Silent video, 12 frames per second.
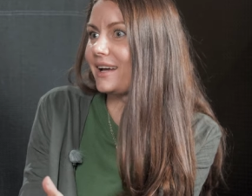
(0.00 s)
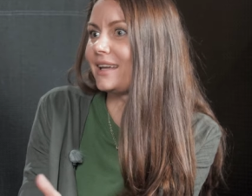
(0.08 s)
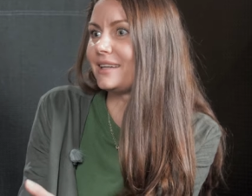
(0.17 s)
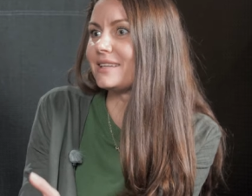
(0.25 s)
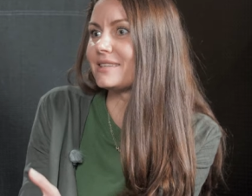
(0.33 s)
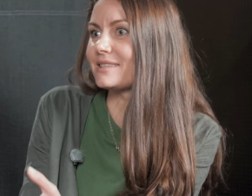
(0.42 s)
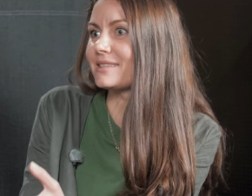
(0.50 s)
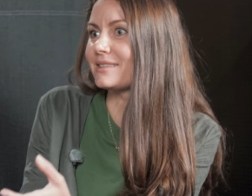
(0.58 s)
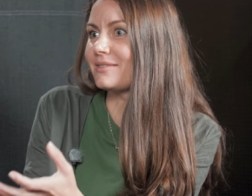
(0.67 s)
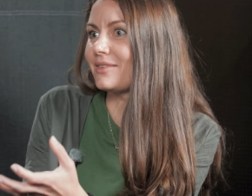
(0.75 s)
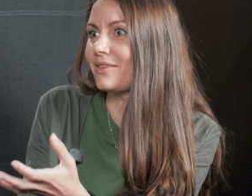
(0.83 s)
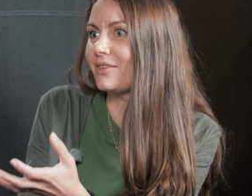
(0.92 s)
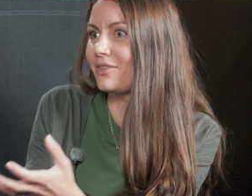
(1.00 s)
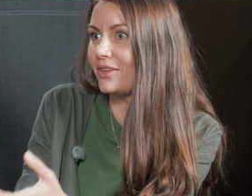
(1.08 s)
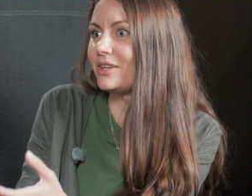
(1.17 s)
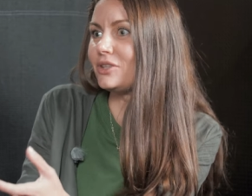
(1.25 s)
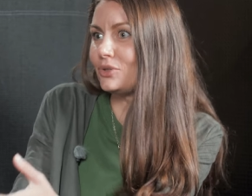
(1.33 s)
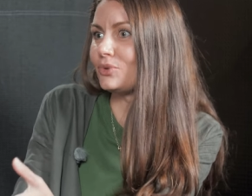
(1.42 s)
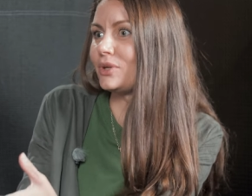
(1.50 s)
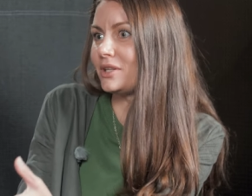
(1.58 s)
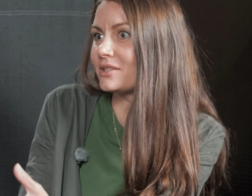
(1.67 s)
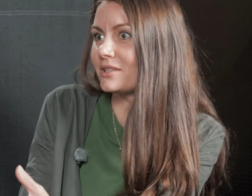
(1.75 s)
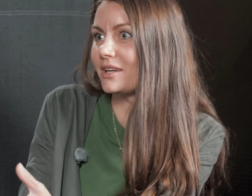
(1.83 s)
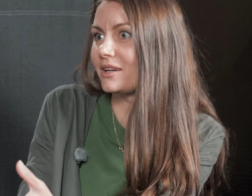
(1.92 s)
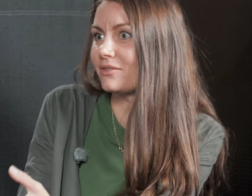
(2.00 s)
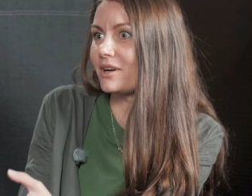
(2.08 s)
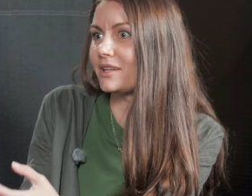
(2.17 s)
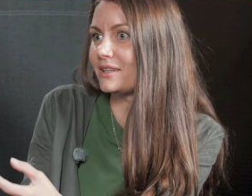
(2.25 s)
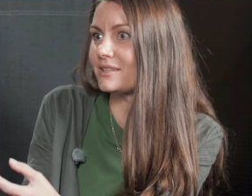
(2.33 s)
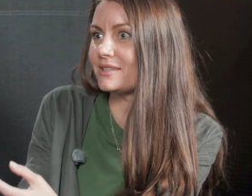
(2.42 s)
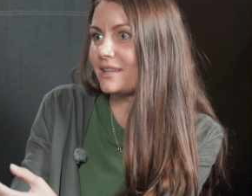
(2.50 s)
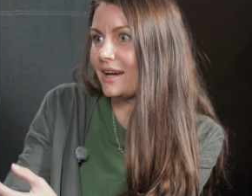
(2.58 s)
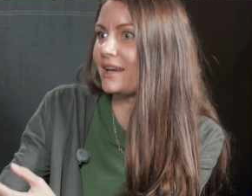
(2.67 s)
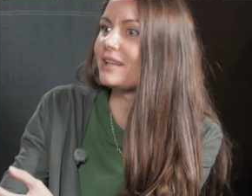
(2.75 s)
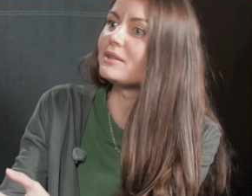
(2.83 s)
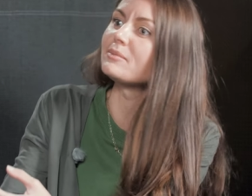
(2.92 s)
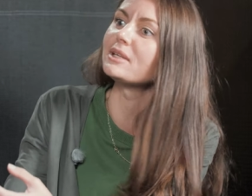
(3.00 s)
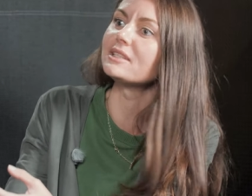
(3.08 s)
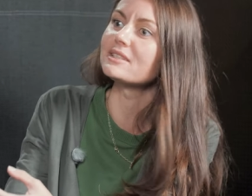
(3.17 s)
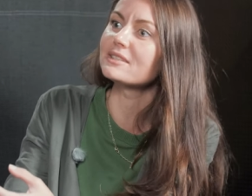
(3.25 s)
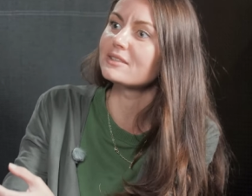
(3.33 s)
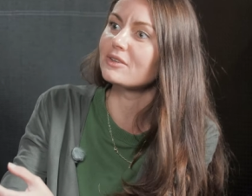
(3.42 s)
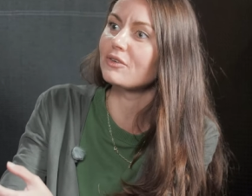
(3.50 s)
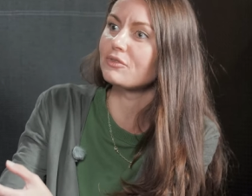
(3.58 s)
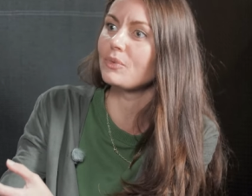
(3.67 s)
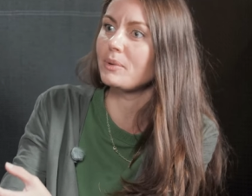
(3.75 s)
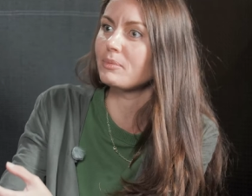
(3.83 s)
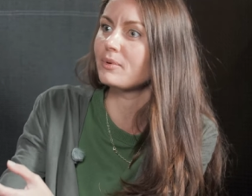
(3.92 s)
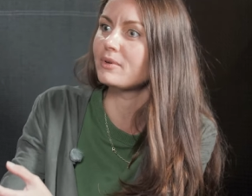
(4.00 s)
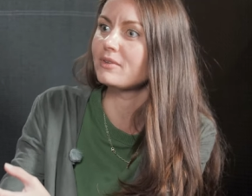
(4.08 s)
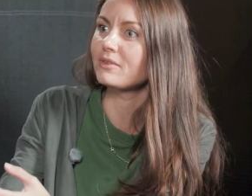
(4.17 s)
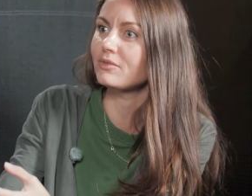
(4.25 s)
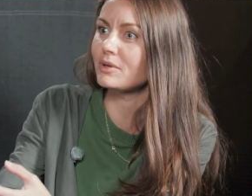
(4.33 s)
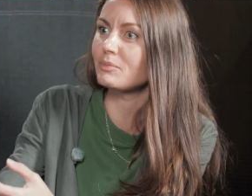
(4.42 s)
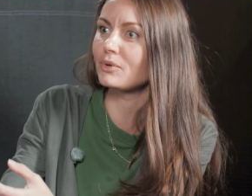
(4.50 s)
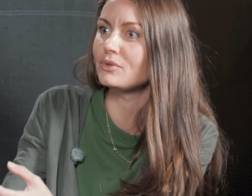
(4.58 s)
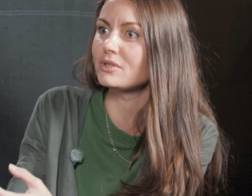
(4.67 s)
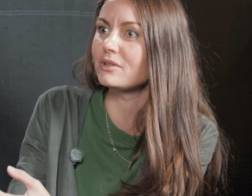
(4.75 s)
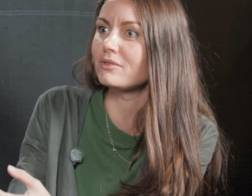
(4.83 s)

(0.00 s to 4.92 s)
And it's the new internet, right? It's that element of Web three point